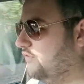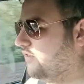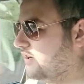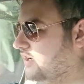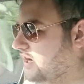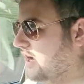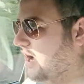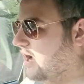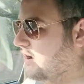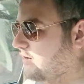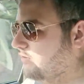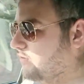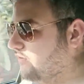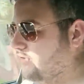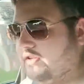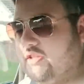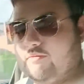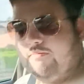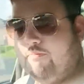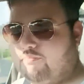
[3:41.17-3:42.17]
For a car
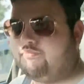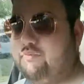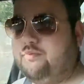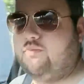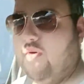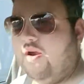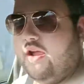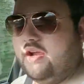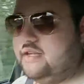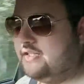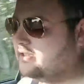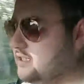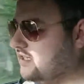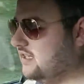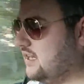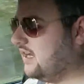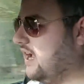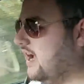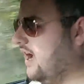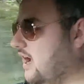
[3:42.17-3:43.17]
of its price,
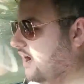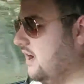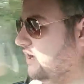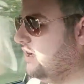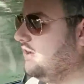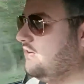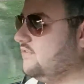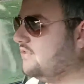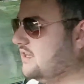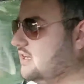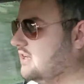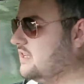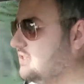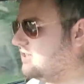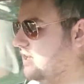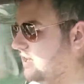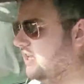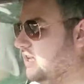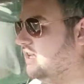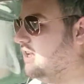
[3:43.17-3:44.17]
and a car even in
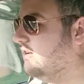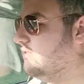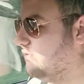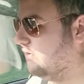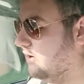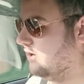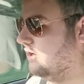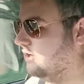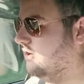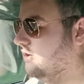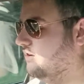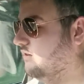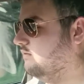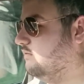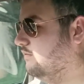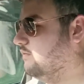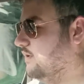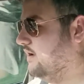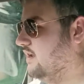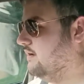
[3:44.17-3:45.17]
its era
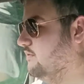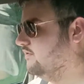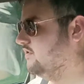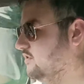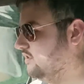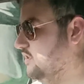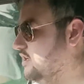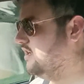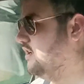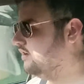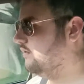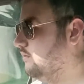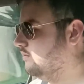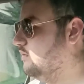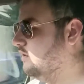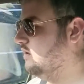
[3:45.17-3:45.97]
when it was new,